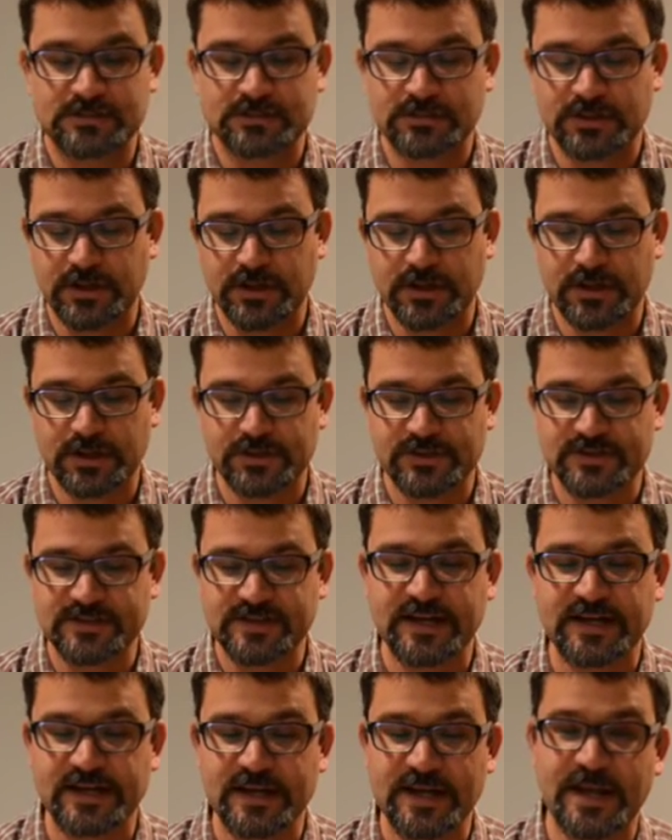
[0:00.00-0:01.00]
The
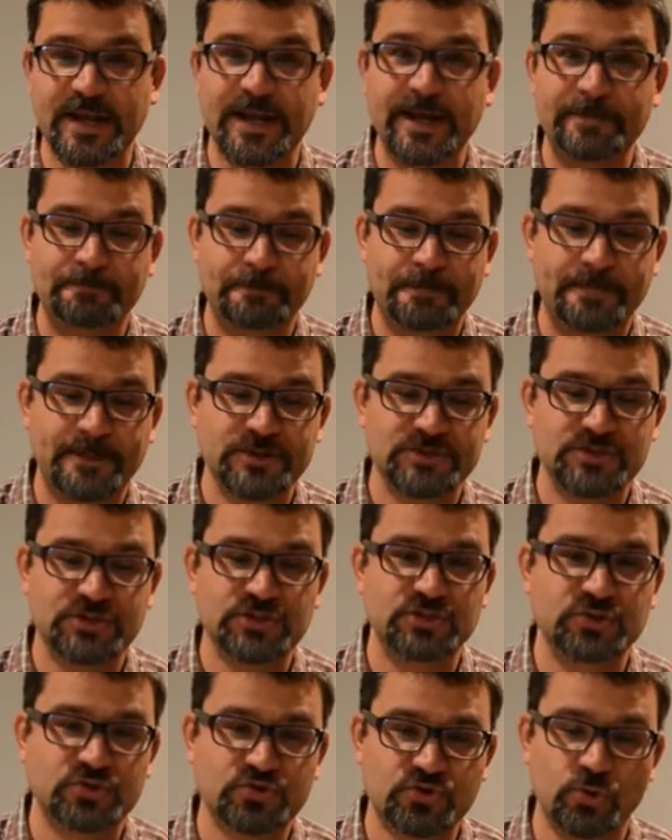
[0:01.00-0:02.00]
second aim is to
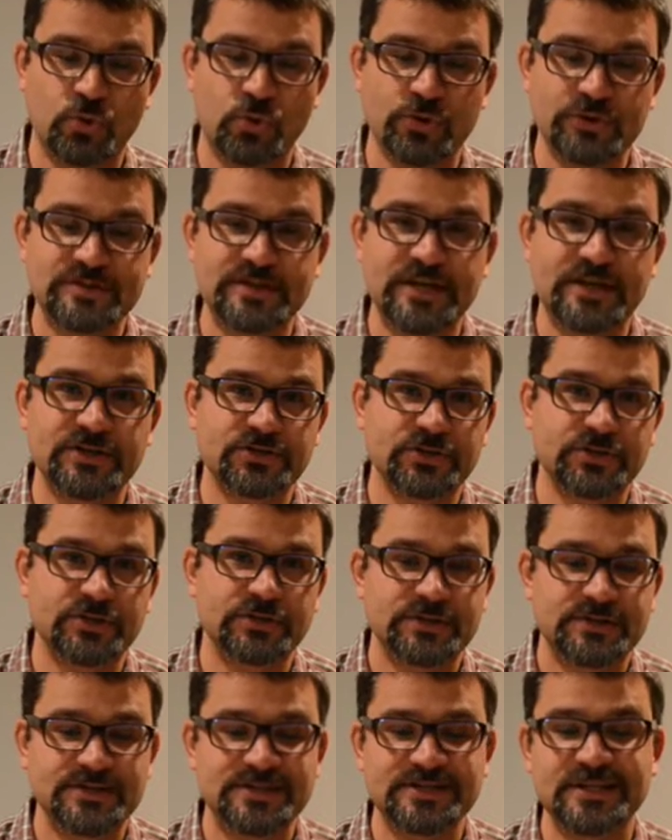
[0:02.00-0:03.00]
control the center.
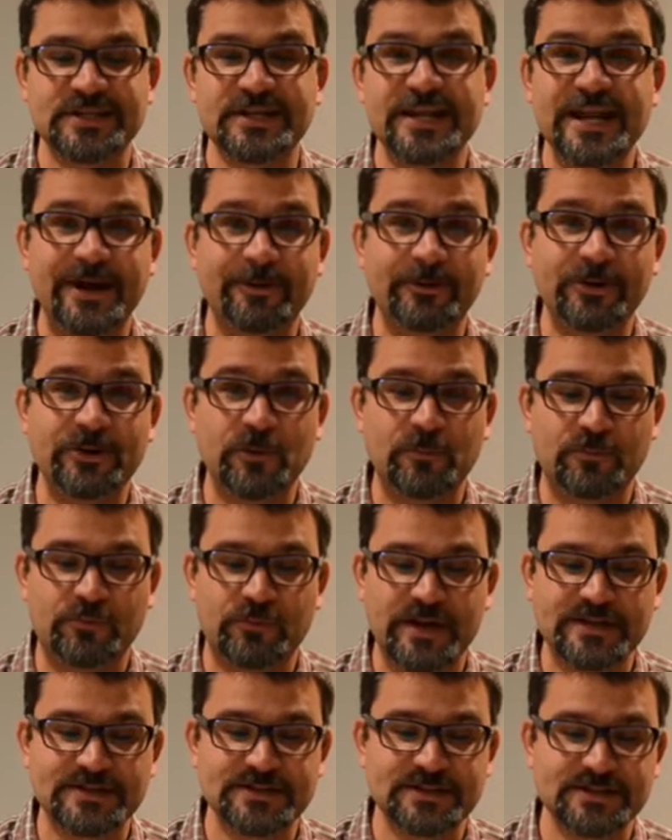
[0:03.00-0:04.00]
Scenario
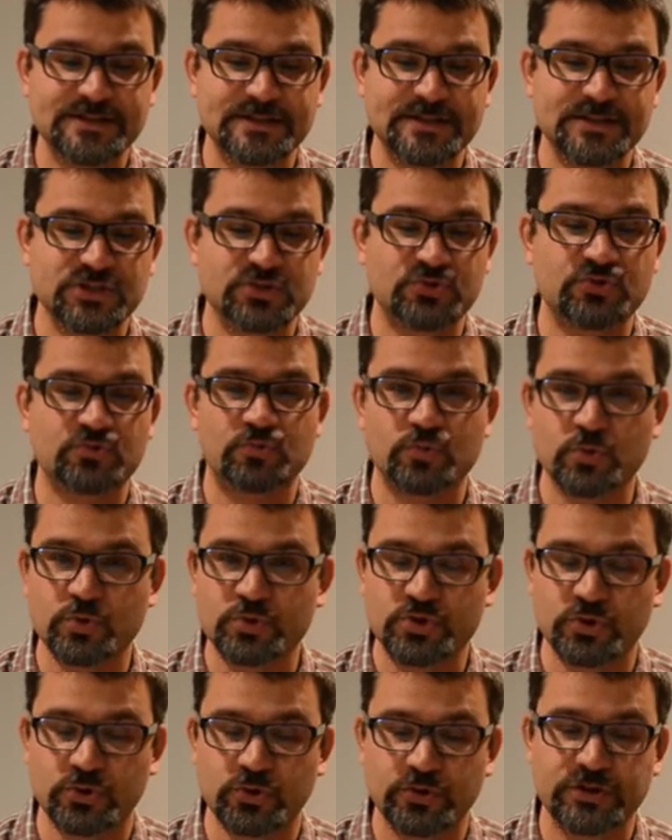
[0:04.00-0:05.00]
presence is
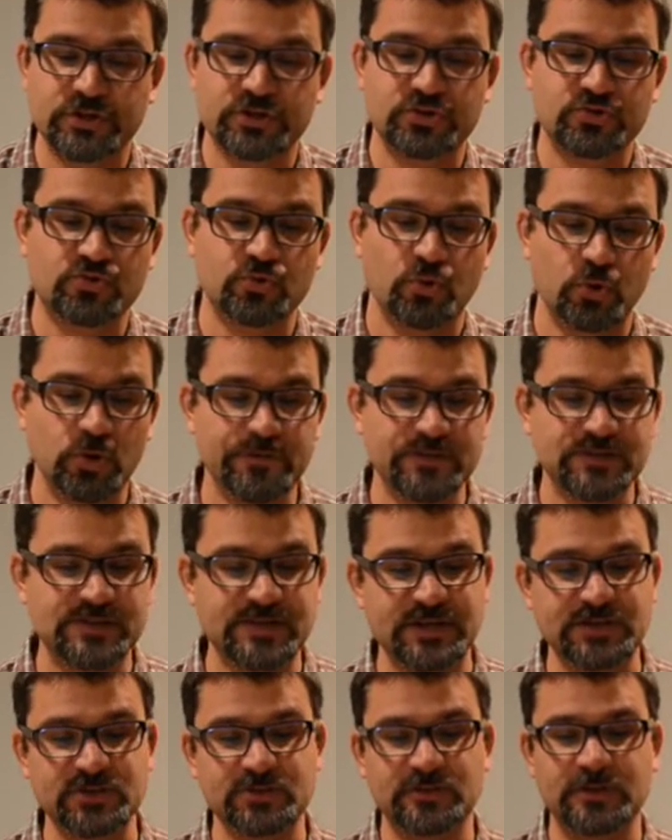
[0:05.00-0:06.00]
crucial. Control of the
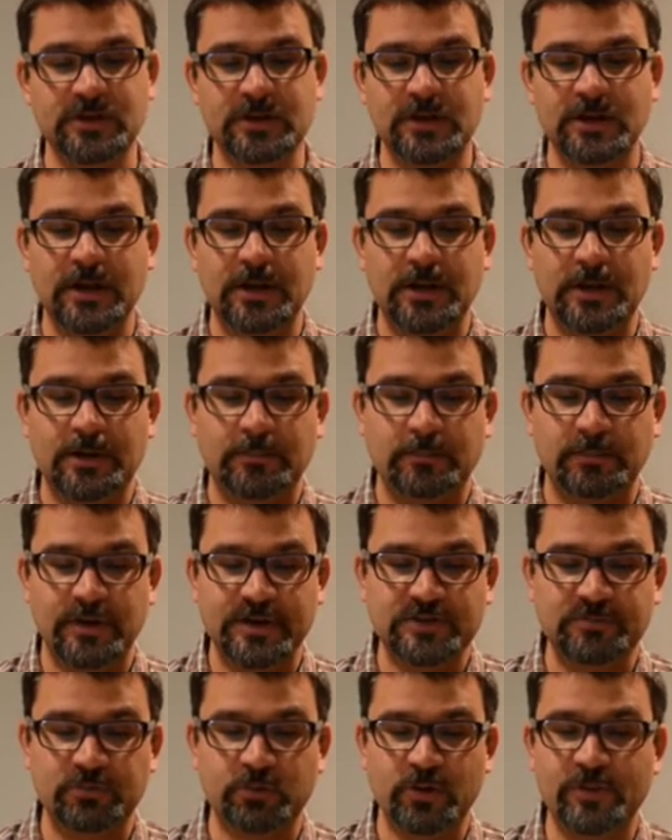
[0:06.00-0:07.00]
center by
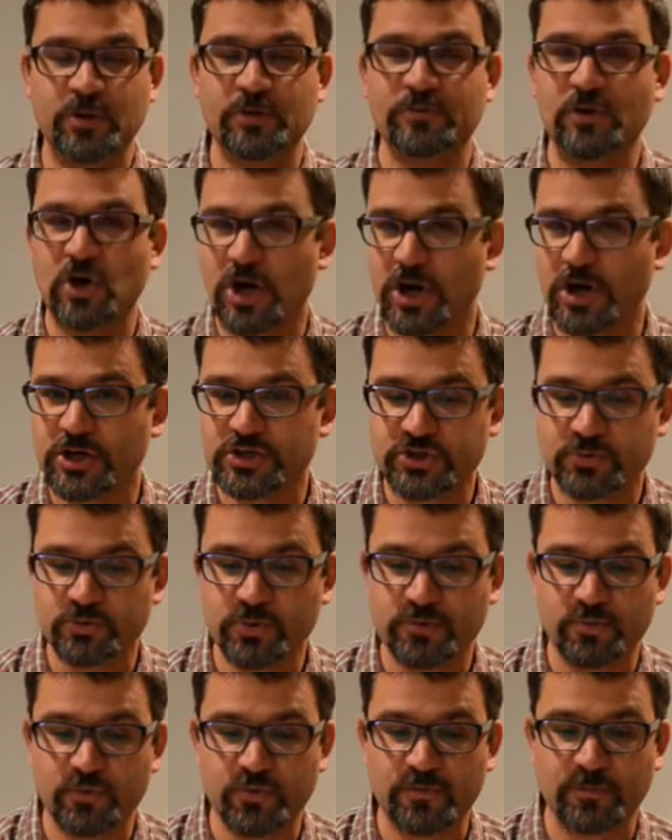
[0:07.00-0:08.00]
deployment of
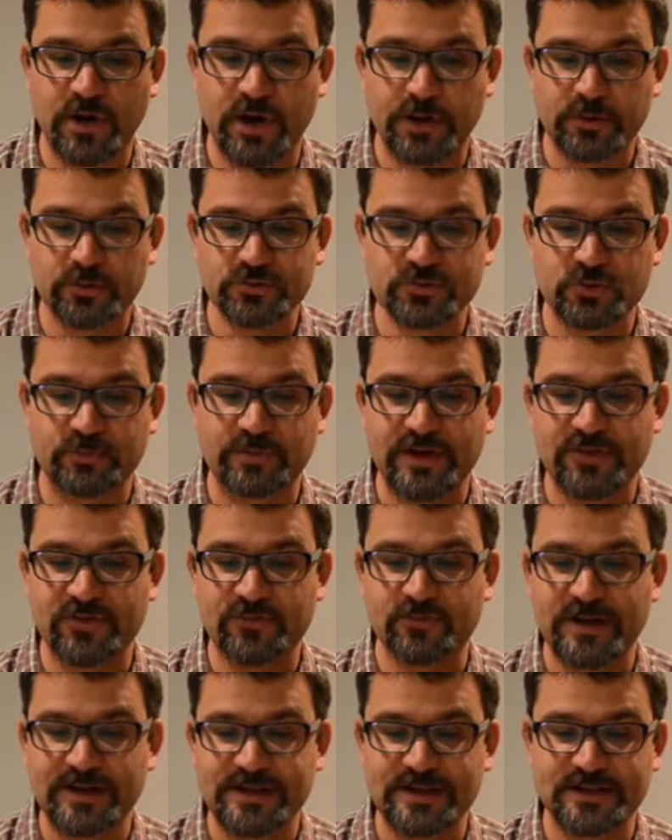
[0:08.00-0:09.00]
hard-to-remove models or by
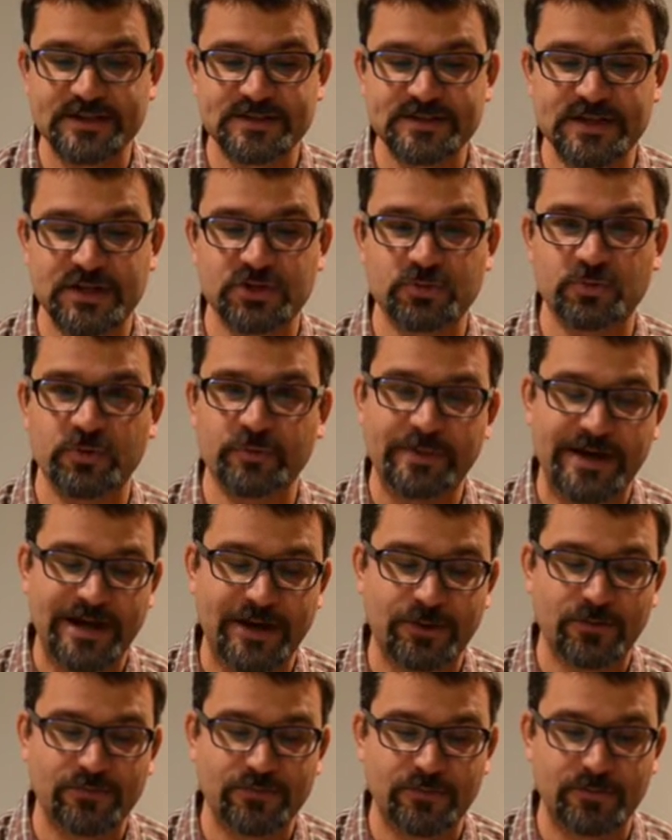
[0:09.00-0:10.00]
threatening the center with
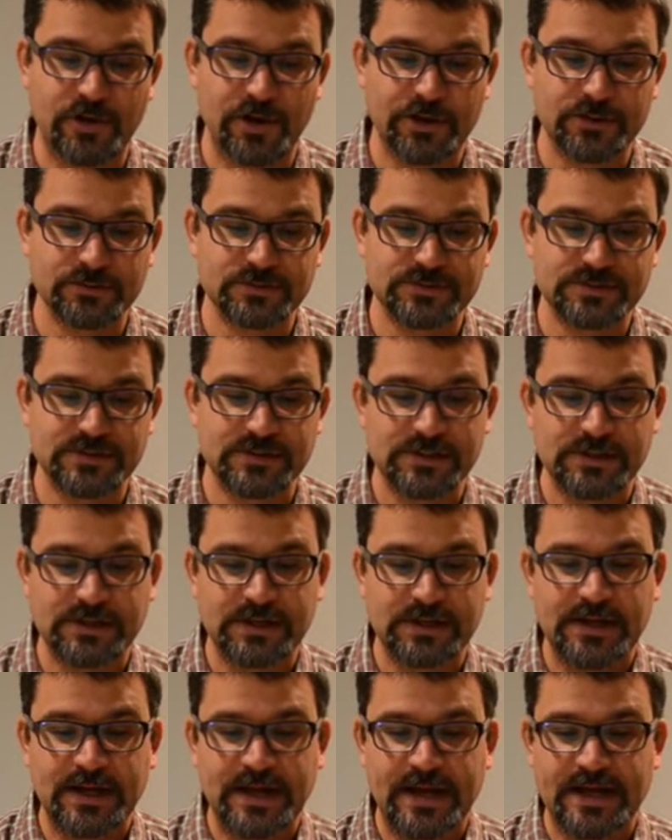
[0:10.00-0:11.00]
powerful models.
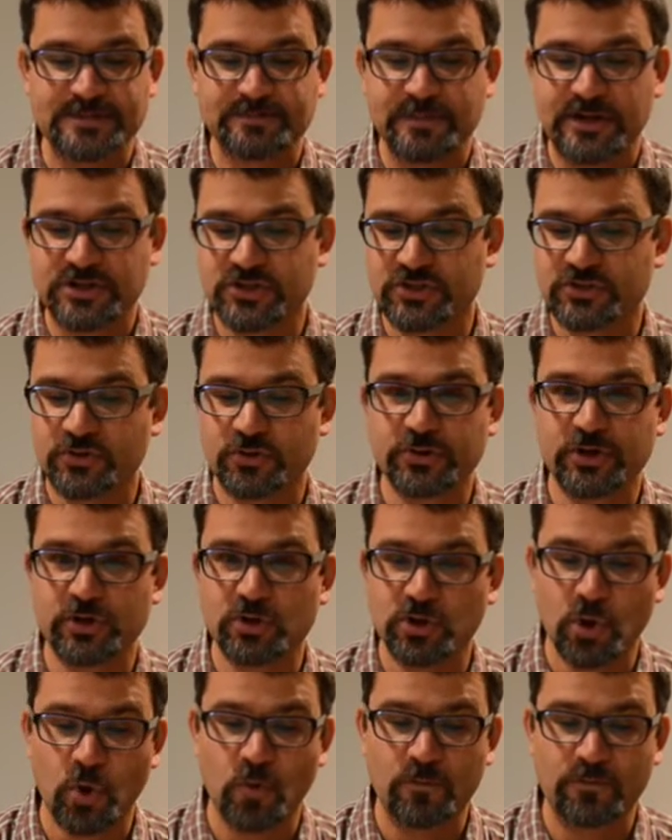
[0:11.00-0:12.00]
As mentioned earlier,
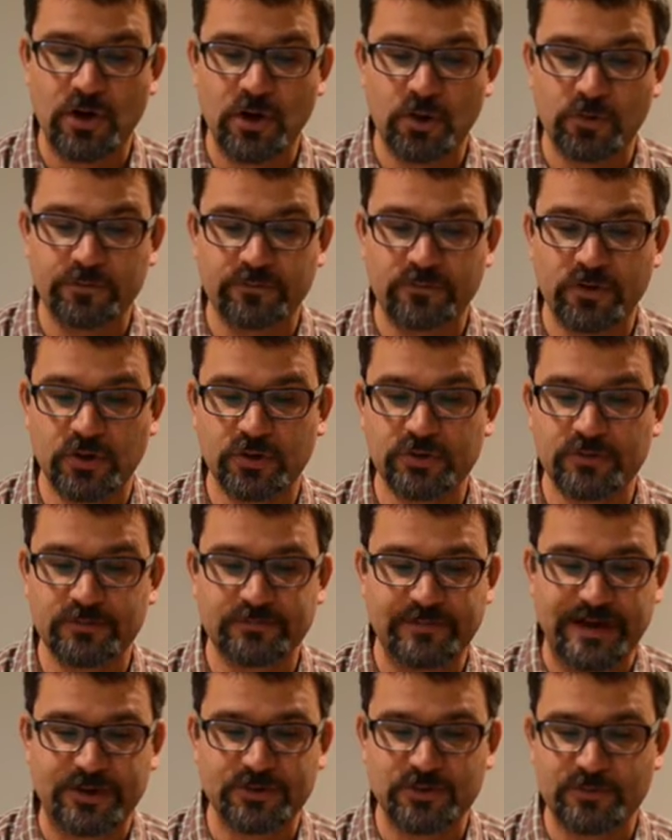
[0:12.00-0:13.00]

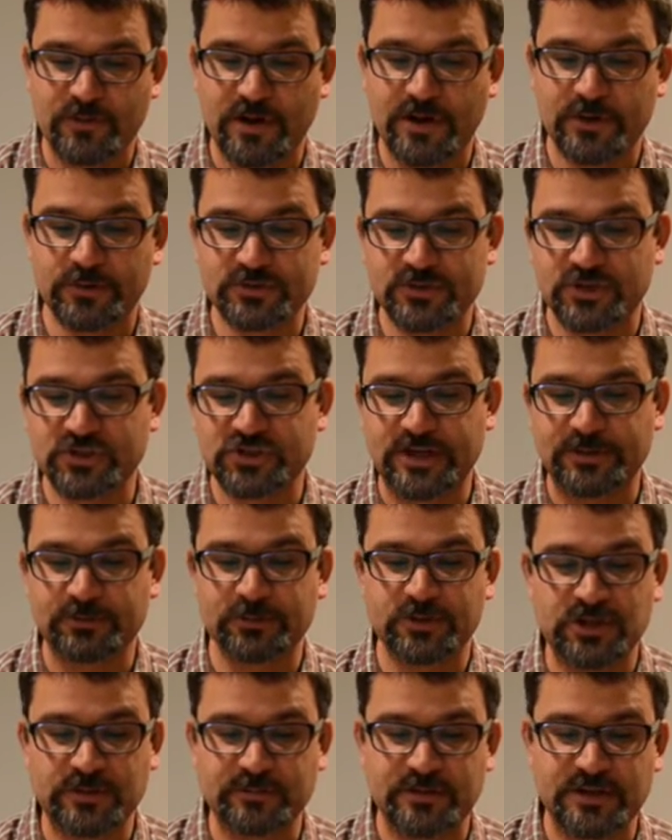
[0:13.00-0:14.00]
low-value models are
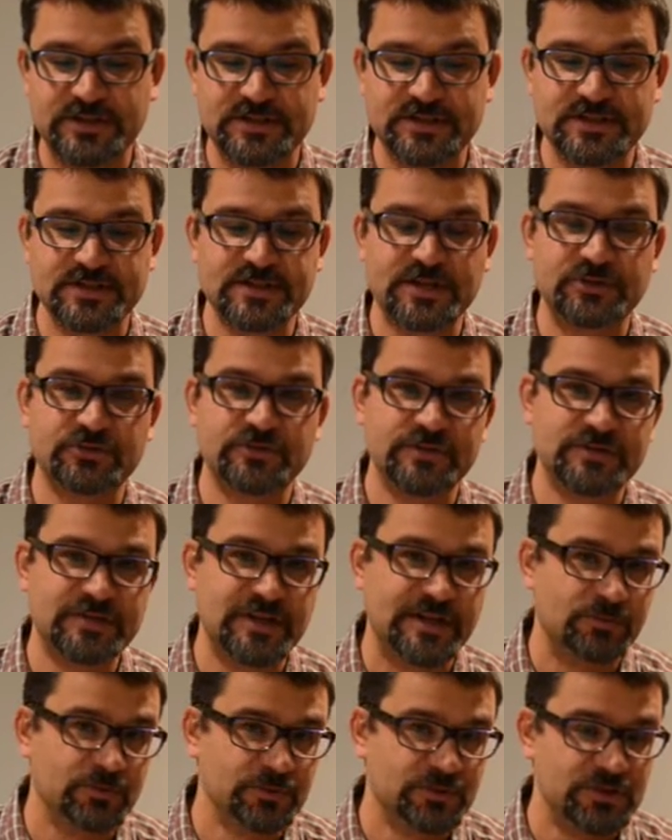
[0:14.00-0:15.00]
generally committed to the center of the
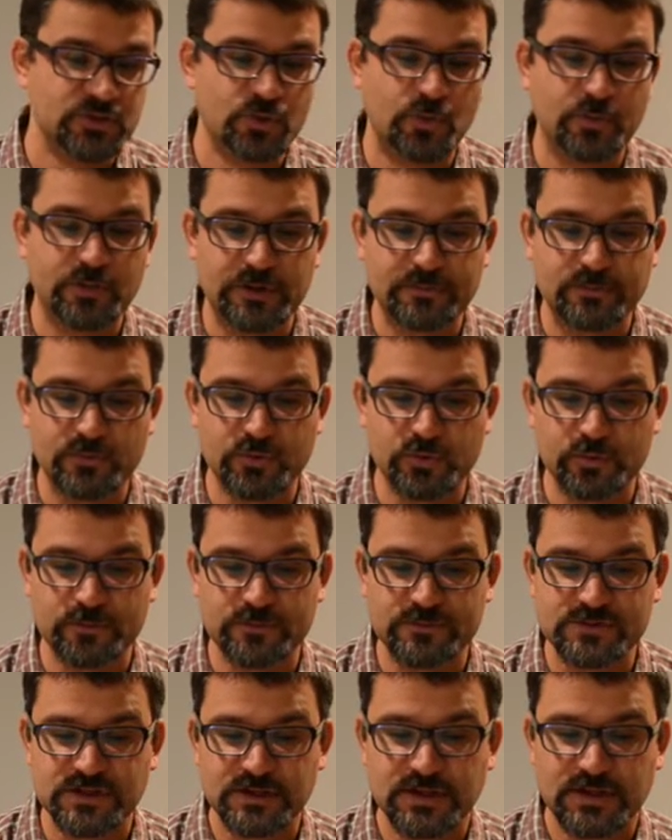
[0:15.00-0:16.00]
table in these opening
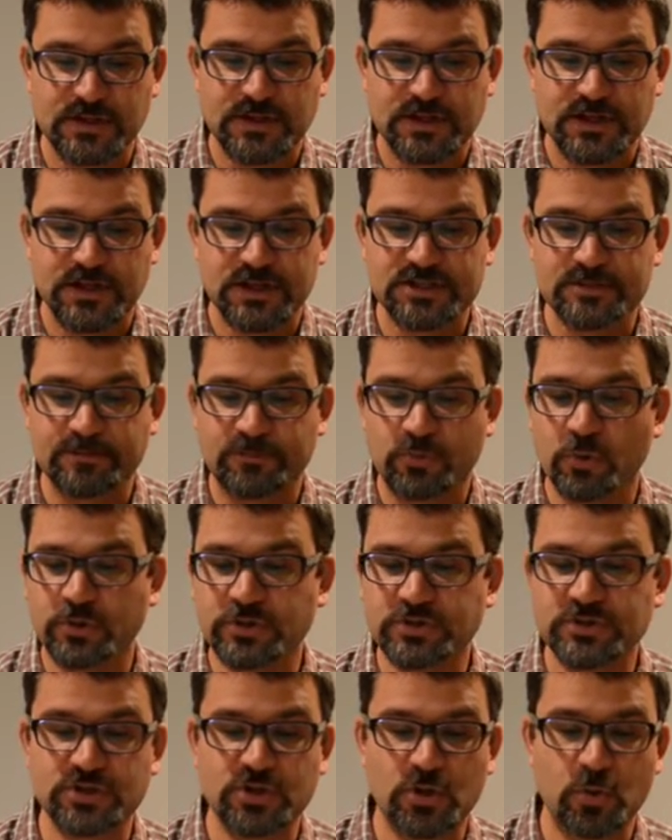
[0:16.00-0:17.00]
moves. It is
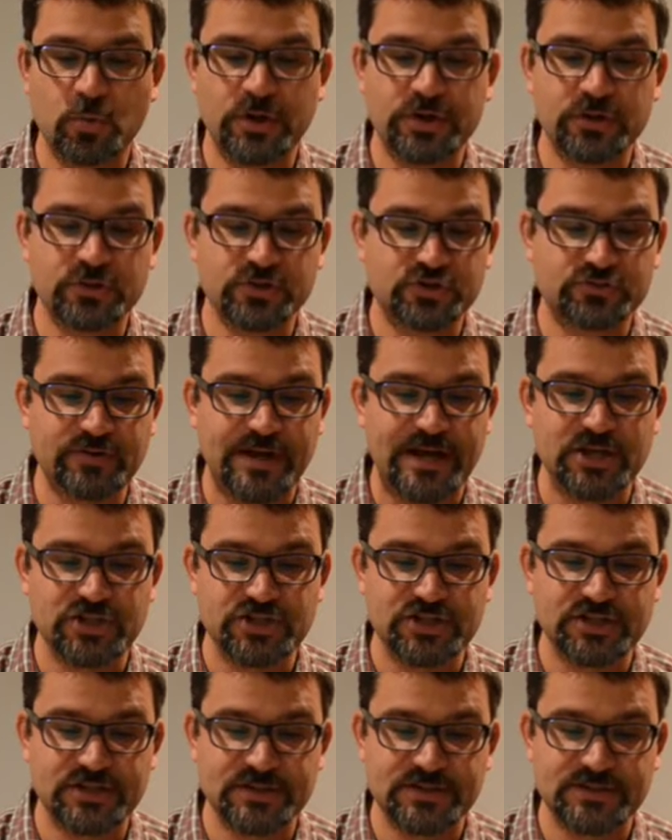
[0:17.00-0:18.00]
important to know what your
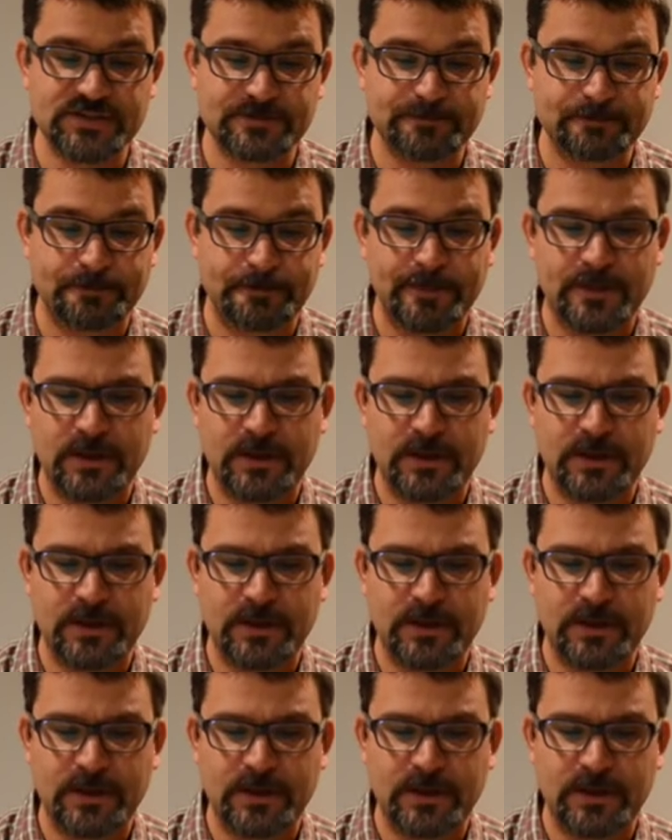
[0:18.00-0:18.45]
strategy is.